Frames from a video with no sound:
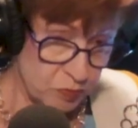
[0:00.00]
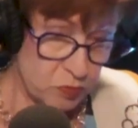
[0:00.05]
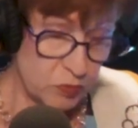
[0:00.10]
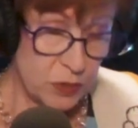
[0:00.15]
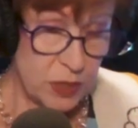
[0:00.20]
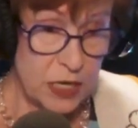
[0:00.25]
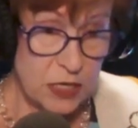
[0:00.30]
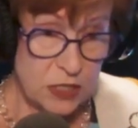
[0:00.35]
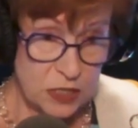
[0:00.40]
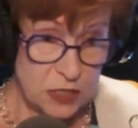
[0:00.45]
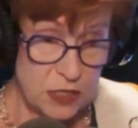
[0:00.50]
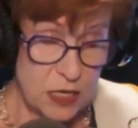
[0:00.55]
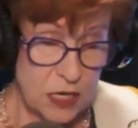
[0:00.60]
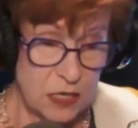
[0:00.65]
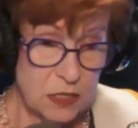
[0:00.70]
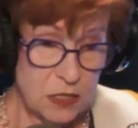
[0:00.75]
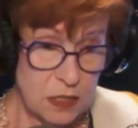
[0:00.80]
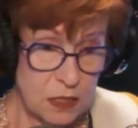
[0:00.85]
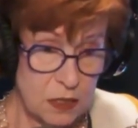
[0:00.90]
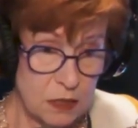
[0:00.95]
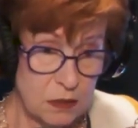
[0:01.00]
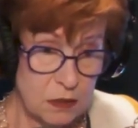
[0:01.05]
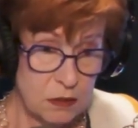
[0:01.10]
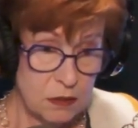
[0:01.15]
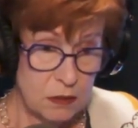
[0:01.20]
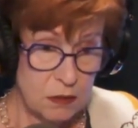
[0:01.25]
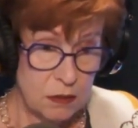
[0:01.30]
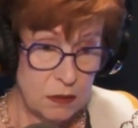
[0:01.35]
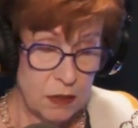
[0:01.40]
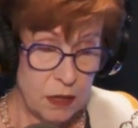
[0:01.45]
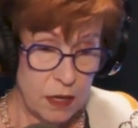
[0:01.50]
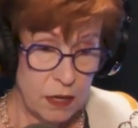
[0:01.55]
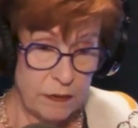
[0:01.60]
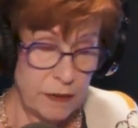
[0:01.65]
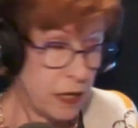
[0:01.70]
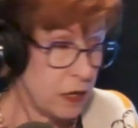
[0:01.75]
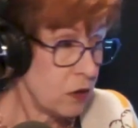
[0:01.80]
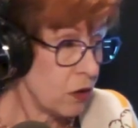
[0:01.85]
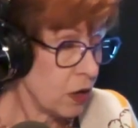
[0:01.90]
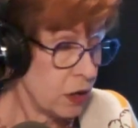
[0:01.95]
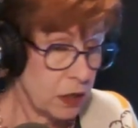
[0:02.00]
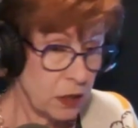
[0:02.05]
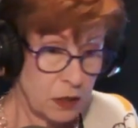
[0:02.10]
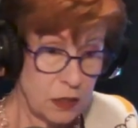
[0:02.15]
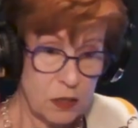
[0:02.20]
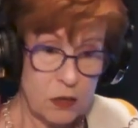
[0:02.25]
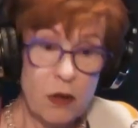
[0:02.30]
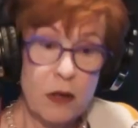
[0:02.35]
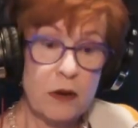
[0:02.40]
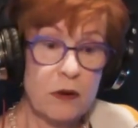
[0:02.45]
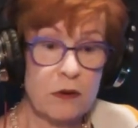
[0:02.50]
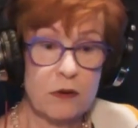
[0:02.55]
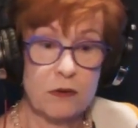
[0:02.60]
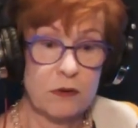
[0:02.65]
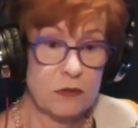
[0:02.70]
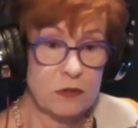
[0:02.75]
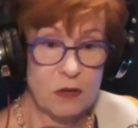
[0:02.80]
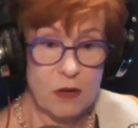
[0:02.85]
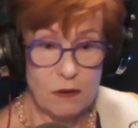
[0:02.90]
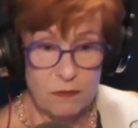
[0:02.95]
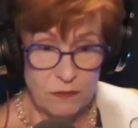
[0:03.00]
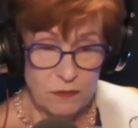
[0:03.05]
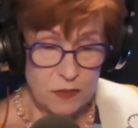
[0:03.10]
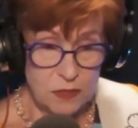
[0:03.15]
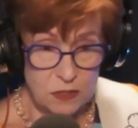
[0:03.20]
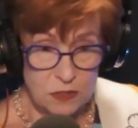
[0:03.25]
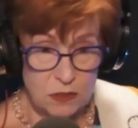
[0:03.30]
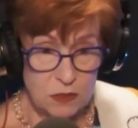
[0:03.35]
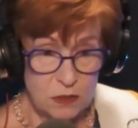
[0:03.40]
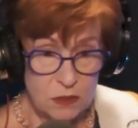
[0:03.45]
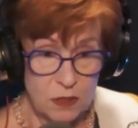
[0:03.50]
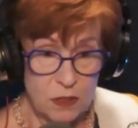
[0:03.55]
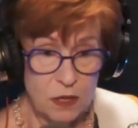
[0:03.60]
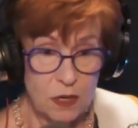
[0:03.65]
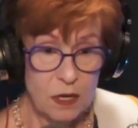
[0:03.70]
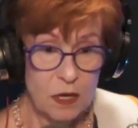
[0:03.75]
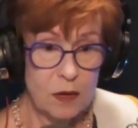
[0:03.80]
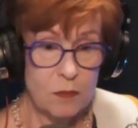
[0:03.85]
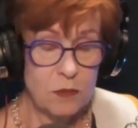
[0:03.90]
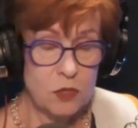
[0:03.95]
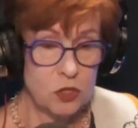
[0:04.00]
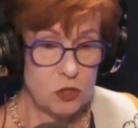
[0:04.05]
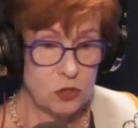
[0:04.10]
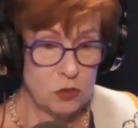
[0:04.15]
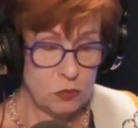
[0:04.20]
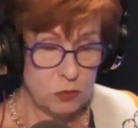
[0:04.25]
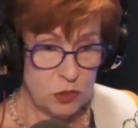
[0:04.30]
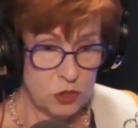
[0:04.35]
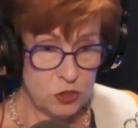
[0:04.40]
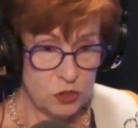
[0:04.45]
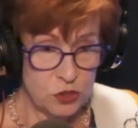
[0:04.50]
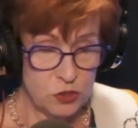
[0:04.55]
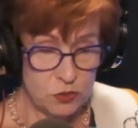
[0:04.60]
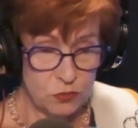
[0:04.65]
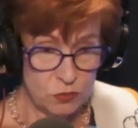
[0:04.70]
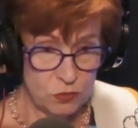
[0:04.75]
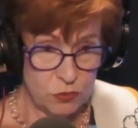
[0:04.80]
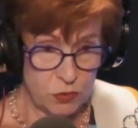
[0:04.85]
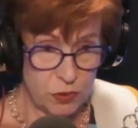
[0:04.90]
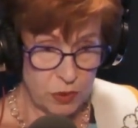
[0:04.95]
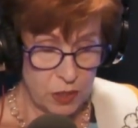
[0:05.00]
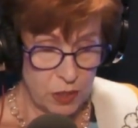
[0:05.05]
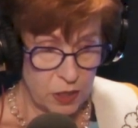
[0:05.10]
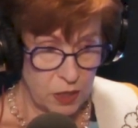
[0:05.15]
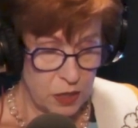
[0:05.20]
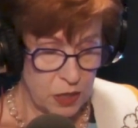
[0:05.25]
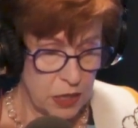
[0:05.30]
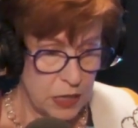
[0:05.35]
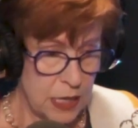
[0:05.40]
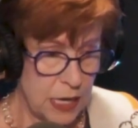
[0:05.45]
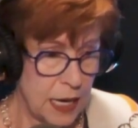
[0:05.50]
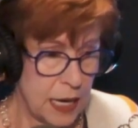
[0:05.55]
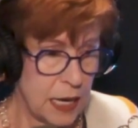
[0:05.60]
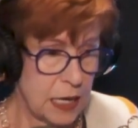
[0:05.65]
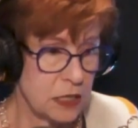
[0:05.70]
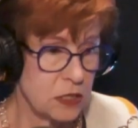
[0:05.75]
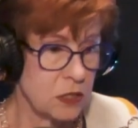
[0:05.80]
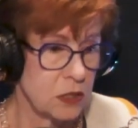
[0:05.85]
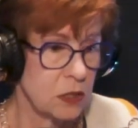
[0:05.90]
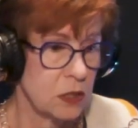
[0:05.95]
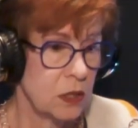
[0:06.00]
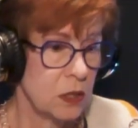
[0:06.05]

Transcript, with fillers: get sent in and they audit the auditor's office um, mm. um, to ensure that.